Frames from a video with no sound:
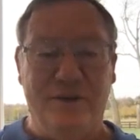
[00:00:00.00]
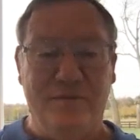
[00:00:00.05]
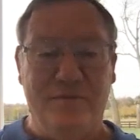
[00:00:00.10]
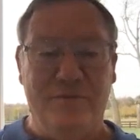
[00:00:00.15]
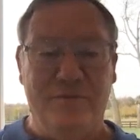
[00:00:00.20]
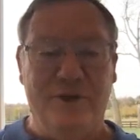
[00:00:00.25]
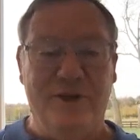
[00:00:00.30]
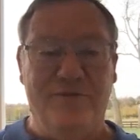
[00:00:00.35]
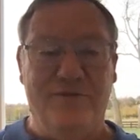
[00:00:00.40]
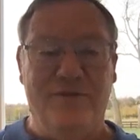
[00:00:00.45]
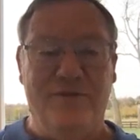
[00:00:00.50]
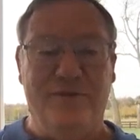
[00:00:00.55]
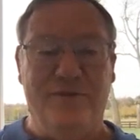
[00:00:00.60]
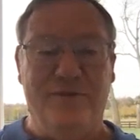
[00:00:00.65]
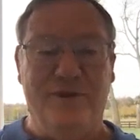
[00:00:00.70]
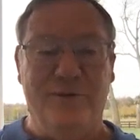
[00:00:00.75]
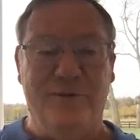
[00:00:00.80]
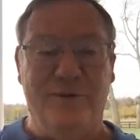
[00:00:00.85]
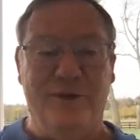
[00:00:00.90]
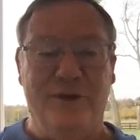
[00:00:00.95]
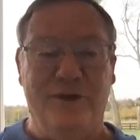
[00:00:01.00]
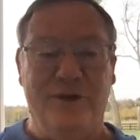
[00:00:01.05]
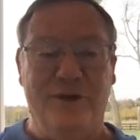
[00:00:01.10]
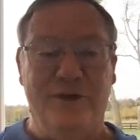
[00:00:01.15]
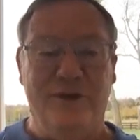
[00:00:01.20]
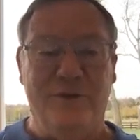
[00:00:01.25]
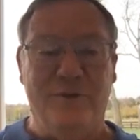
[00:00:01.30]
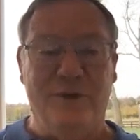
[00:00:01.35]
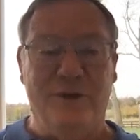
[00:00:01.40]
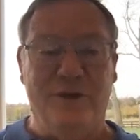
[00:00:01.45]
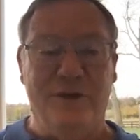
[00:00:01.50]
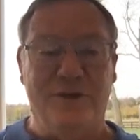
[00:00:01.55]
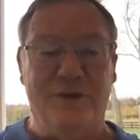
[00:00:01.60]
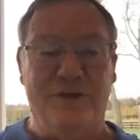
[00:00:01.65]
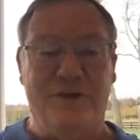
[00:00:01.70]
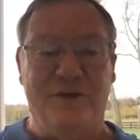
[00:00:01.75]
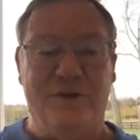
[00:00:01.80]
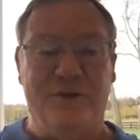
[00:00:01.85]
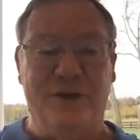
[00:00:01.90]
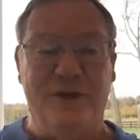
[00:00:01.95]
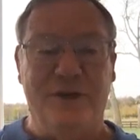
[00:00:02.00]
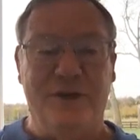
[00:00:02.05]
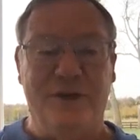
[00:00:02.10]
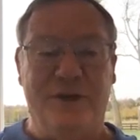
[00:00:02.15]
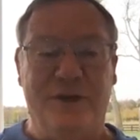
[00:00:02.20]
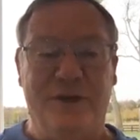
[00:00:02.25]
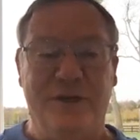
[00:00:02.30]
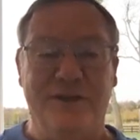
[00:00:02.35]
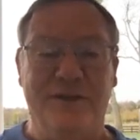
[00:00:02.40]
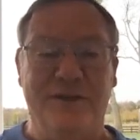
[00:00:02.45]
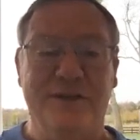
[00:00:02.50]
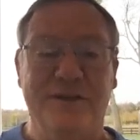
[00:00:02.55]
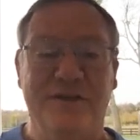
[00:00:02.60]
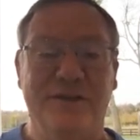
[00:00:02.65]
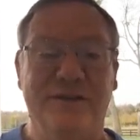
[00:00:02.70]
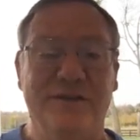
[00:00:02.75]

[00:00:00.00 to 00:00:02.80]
benefit from it, as well as our grandkids.